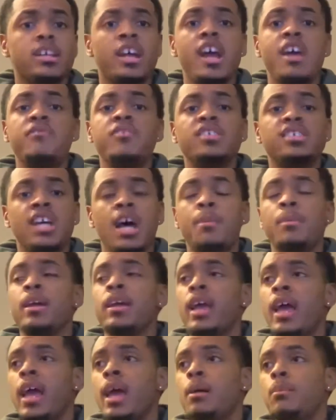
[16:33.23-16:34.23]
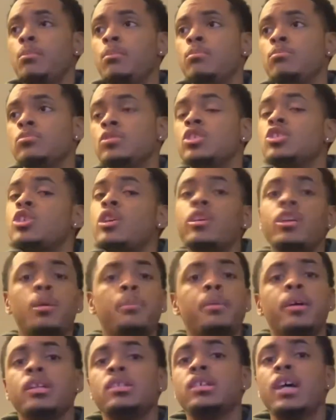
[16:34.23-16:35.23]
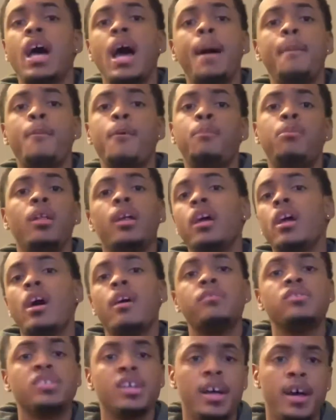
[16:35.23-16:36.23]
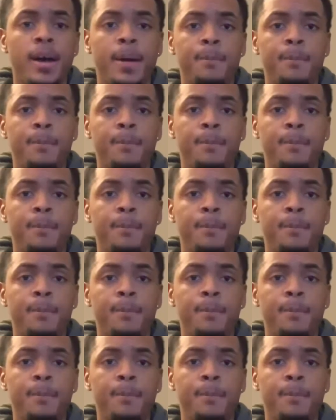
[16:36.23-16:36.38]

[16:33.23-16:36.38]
every time it came to tournament time or playoff time.